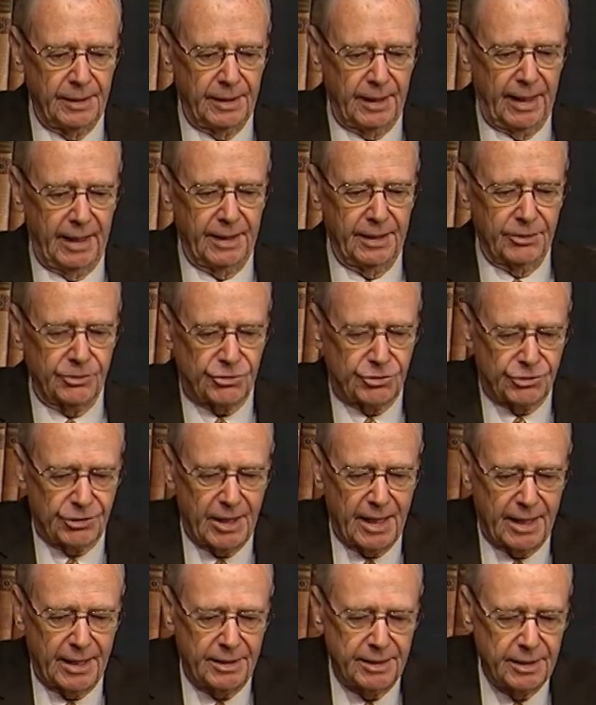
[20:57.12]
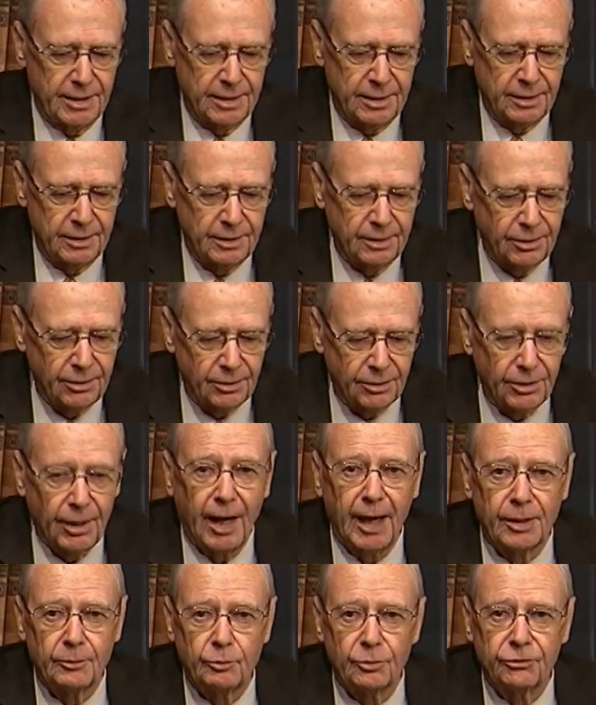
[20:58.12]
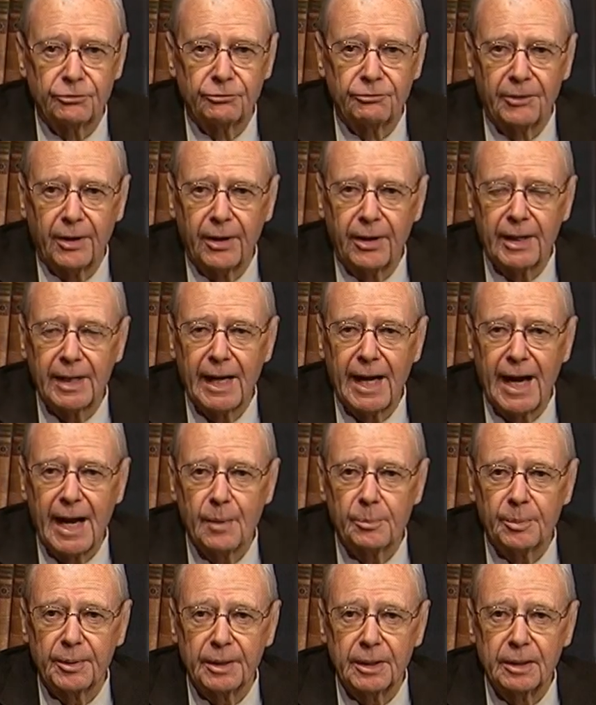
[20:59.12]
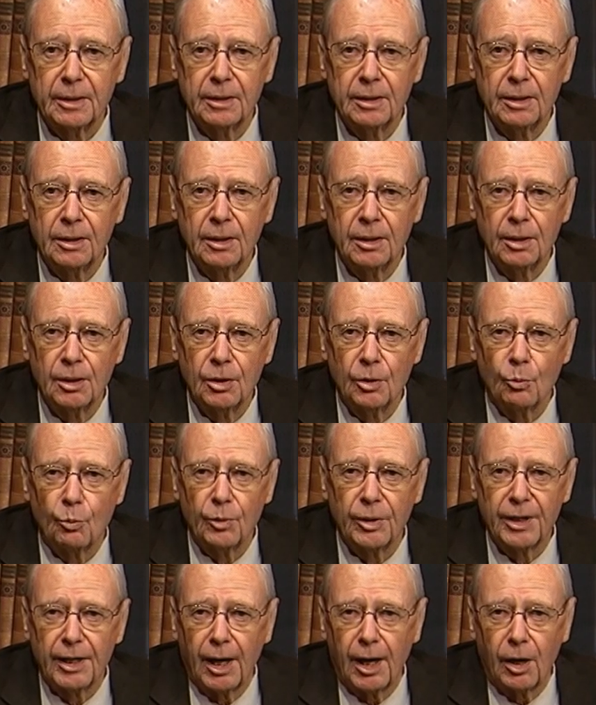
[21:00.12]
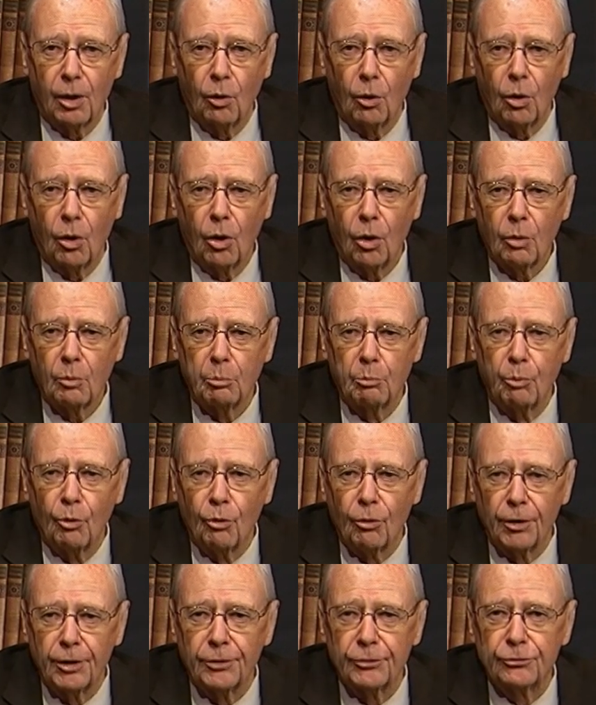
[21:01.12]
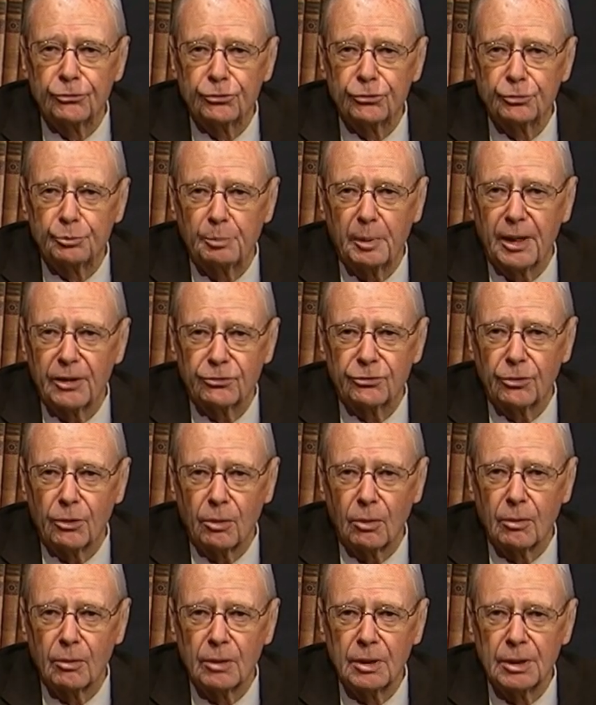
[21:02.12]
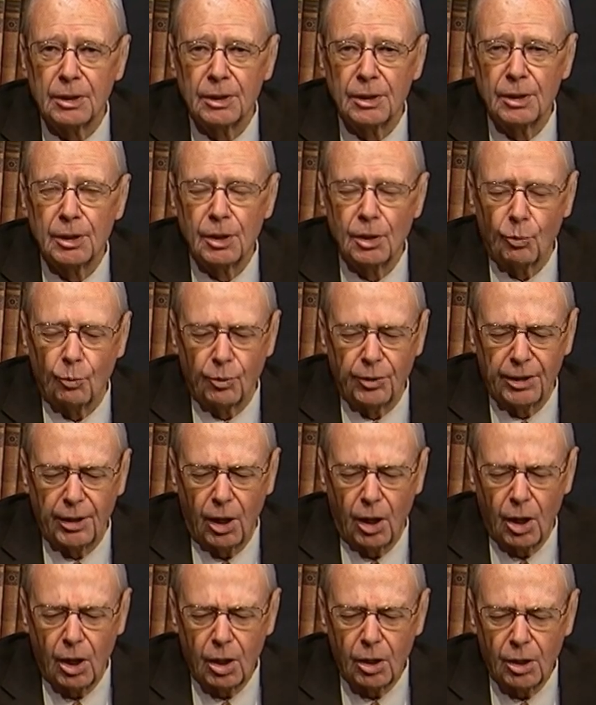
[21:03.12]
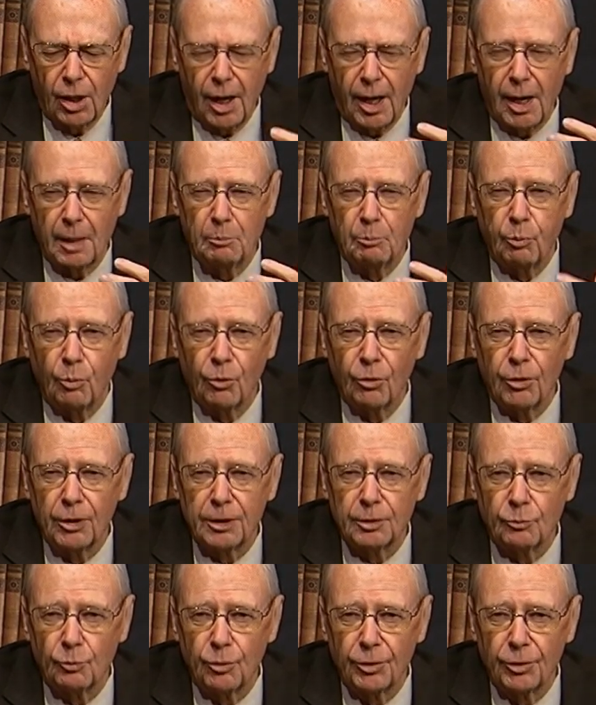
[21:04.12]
and it said God was very happy. We are all born special. We all are born